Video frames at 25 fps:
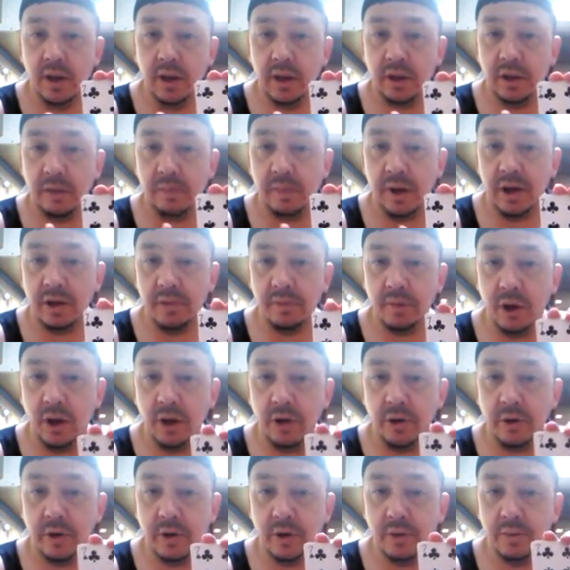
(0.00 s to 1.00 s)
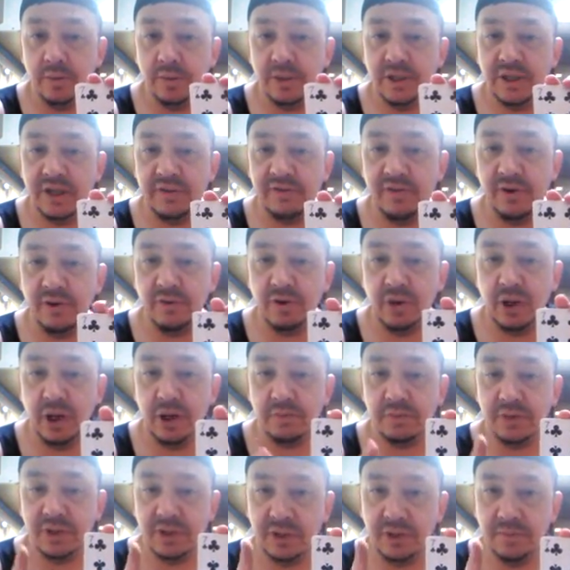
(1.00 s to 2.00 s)
the bottom card, seven of clubs,
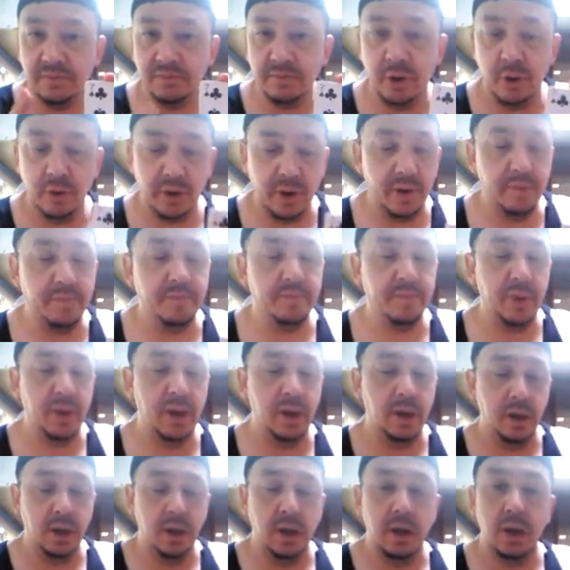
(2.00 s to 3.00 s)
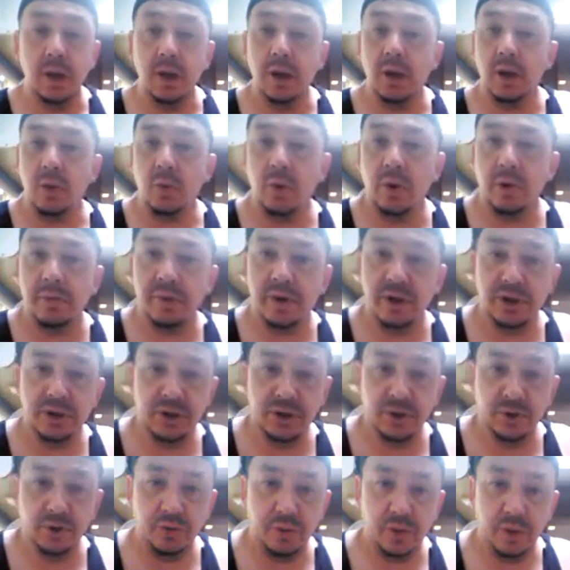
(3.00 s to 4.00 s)
okay? What I'm going to
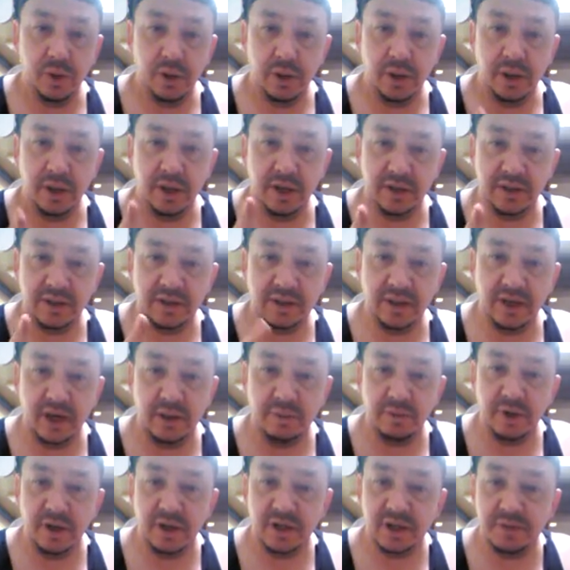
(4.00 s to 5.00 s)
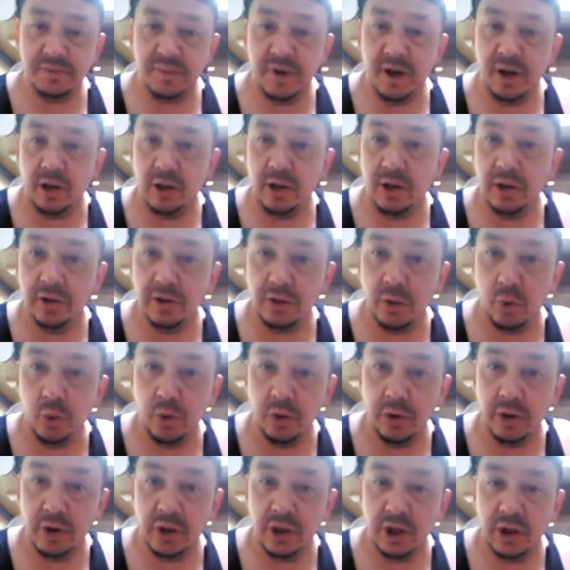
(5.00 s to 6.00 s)
do is I'm going to spell the
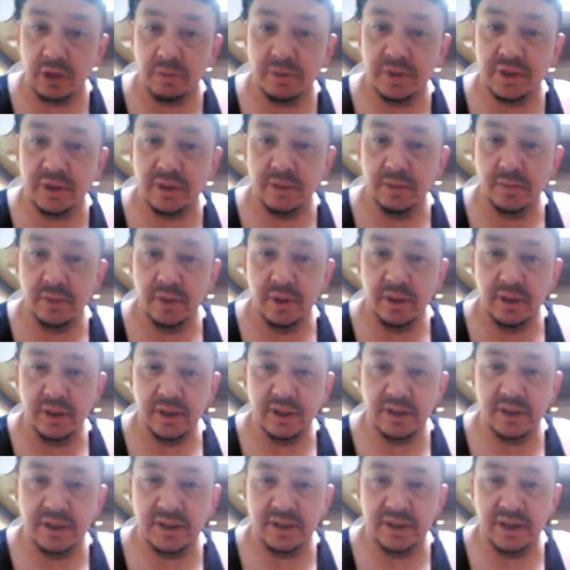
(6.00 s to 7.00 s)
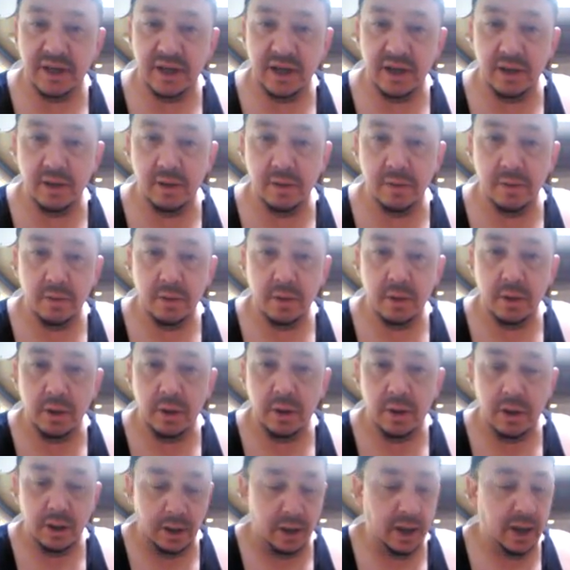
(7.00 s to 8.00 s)
word clubs. C
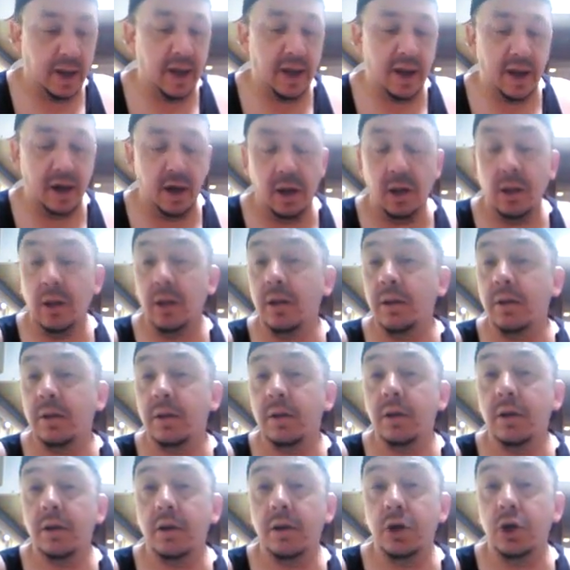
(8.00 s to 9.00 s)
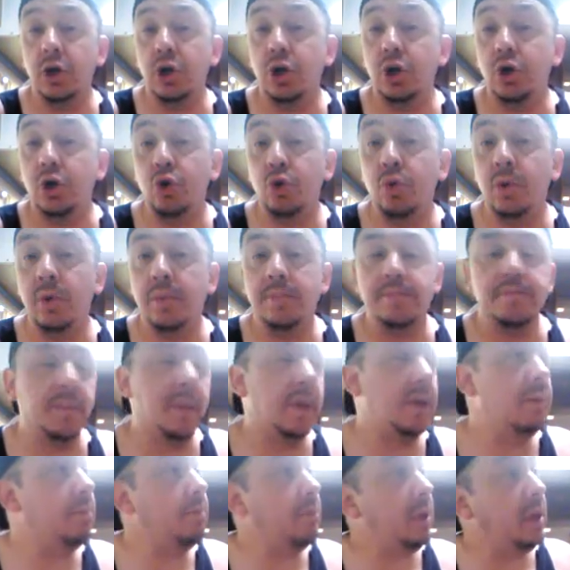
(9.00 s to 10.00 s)
L U
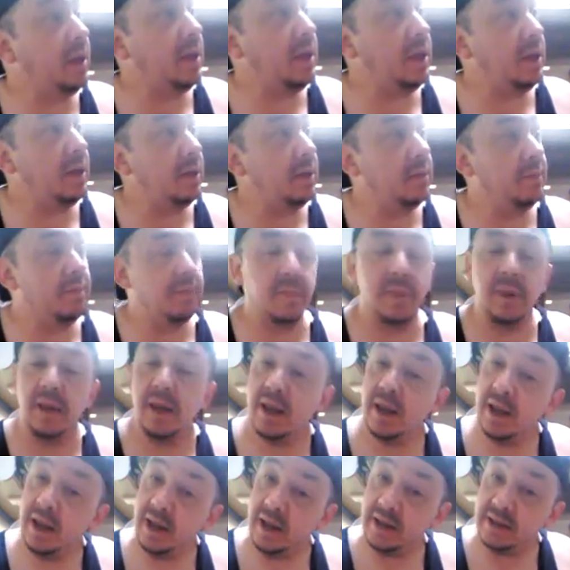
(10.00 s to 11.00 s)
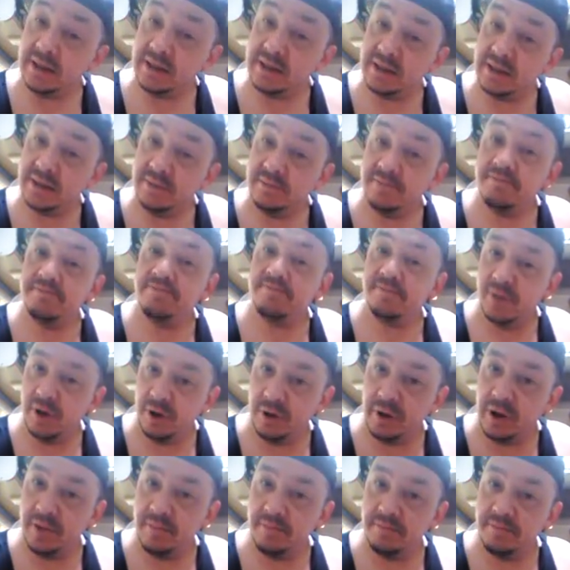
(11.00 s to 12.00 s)
B S.
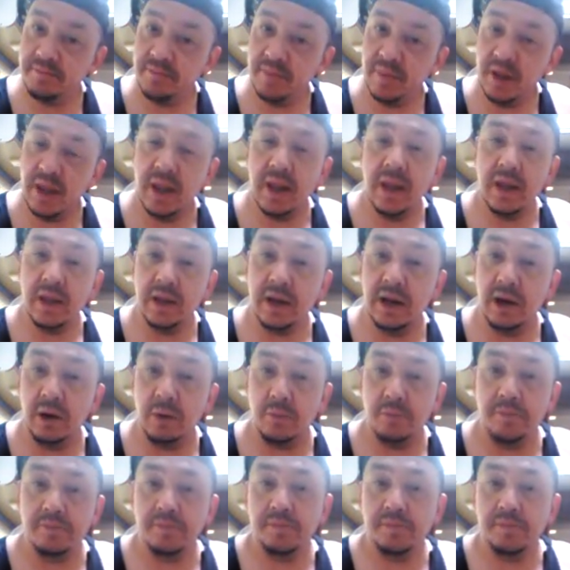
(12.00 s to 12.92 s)
Okay? Now,